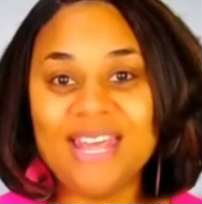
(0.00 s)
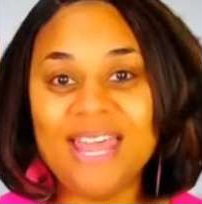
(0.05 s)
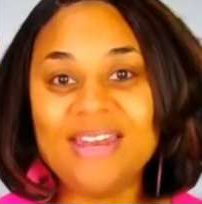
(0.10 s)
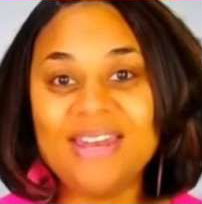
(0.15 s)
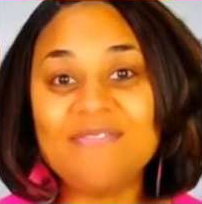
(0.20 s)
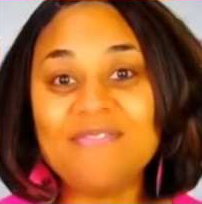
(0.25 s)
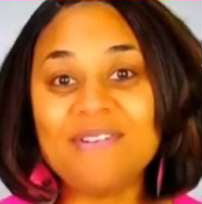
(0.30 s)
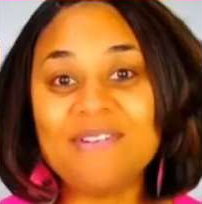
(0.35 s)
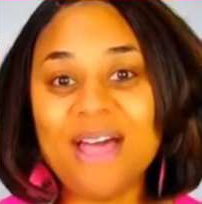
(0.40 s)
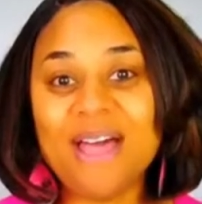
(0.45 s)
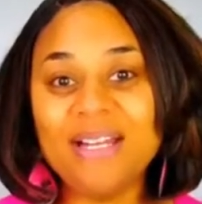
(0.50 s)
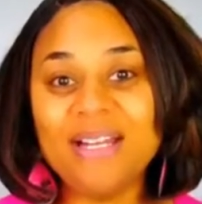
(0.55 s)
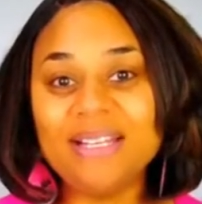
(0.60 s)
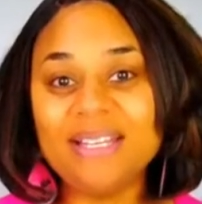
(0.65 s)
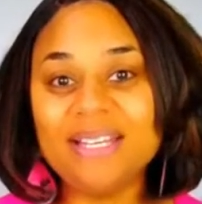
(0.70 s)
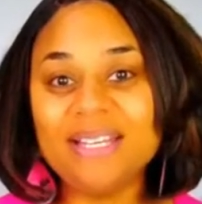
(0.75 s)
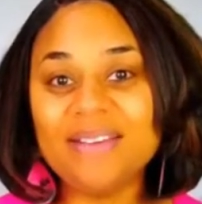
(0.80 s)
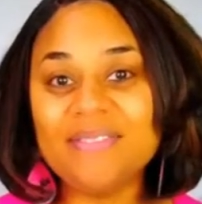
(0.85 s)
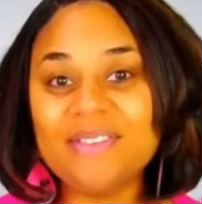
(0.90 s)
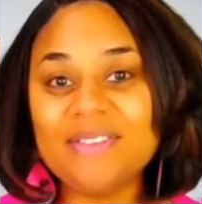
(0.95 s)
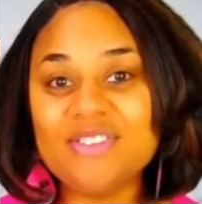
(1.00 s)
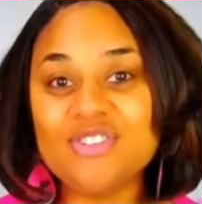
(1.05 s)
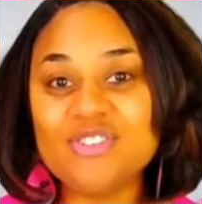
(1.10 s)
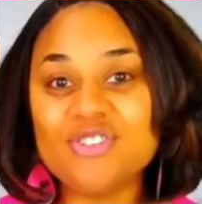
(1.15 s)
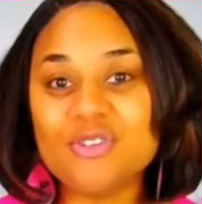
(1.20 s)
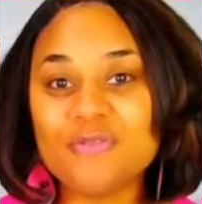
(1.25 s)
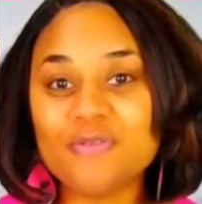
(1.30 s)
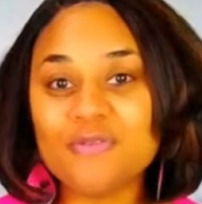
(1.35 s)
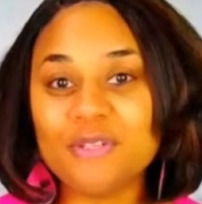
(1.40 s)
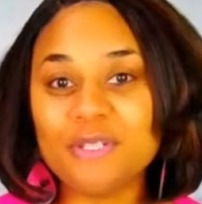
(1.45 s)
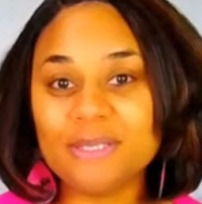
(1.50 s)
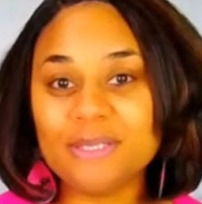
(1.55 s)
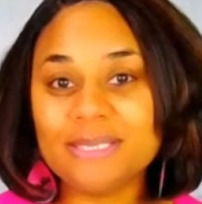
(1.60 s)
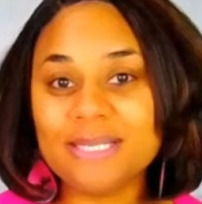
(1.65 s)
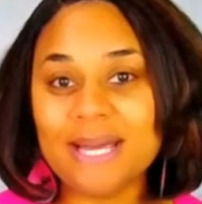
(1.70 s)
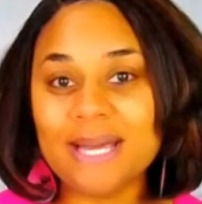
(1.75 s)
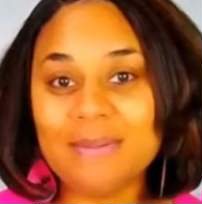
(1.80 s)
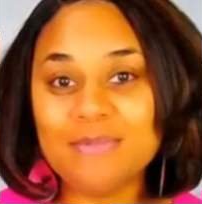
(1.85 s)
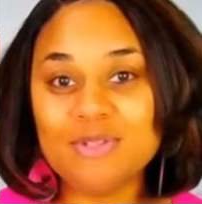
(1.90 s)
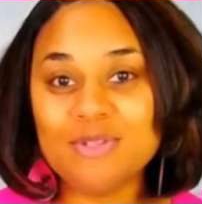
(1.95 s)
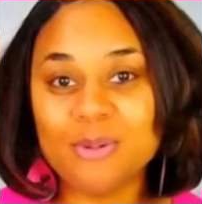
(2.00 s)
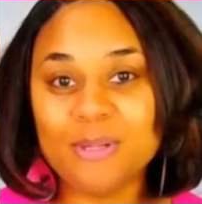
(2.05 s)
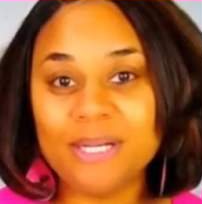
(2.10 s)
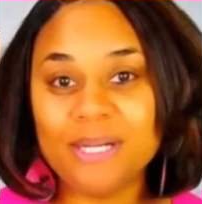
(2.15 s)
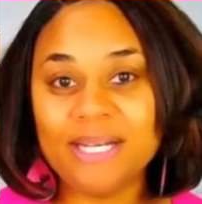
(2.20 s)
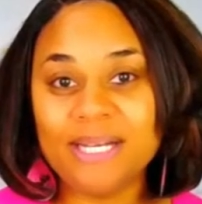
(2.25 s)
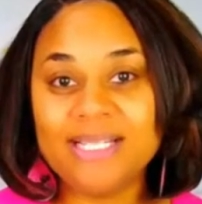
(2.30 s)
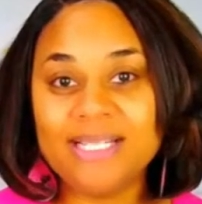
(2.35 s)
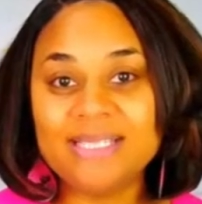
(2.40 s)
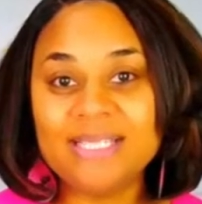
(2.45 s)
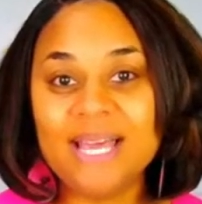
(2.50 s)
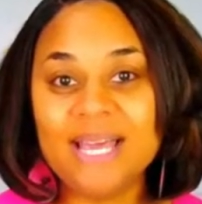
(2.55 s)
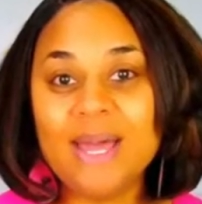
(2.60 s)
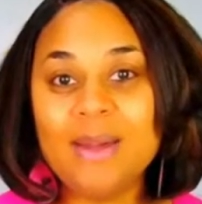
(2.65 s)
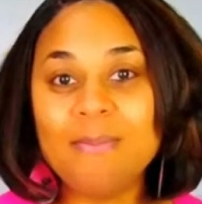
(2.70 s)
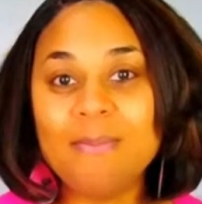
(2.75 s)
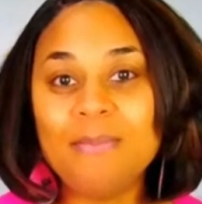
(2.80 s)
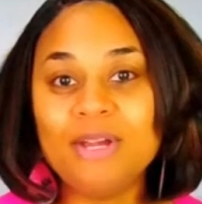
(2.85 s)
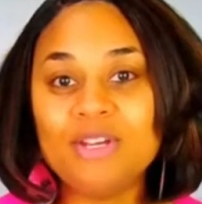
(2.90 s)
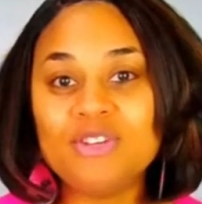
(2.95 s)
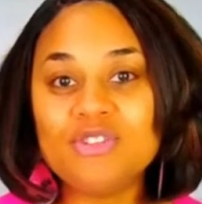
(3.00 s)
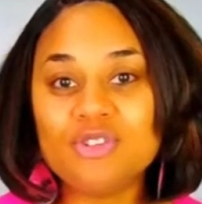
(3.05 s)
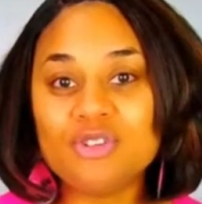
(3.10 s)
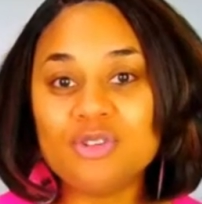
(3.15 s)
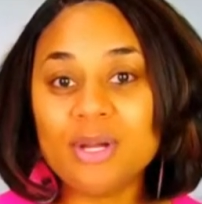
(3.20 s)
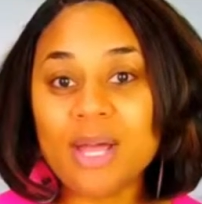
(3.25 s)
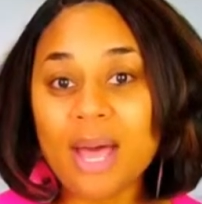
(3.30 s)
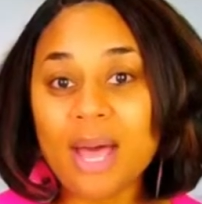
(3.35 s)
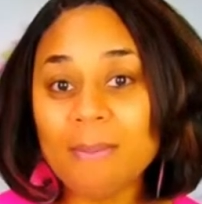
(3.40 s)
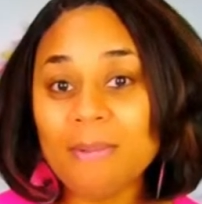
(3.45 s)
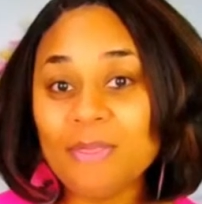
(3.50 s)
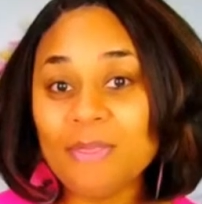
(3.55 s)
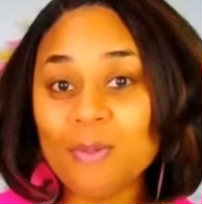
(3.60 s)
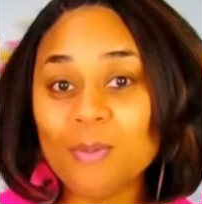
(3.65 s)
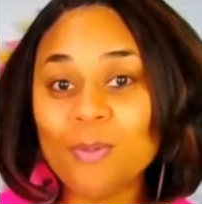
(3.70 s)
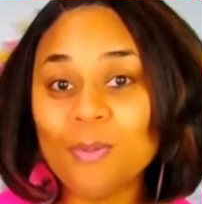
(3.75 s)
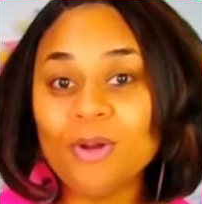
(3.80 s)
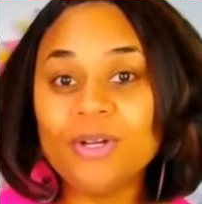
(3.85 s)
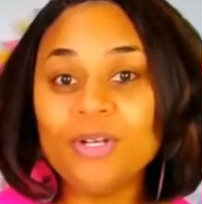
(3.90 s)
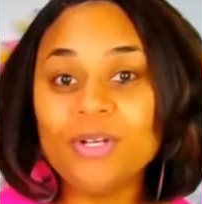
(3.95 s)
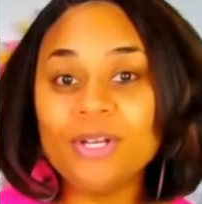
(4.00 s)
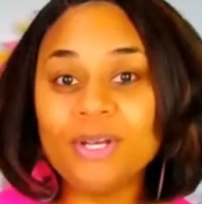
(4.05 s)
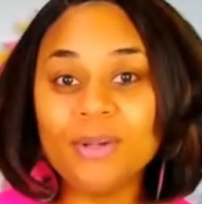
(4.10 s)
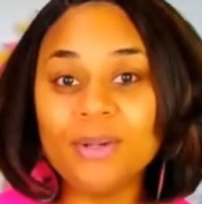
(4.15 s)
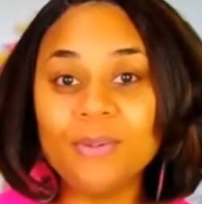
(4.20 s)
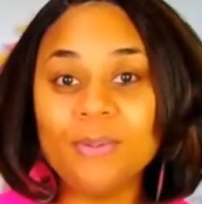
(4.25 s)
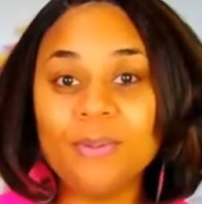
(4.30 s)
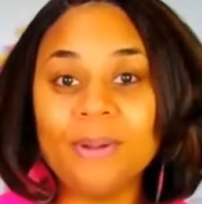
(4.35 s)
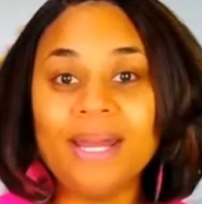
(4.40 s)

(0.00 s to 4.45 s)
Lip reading: And finally, if this is your first time joining us, make sure you comment the word new.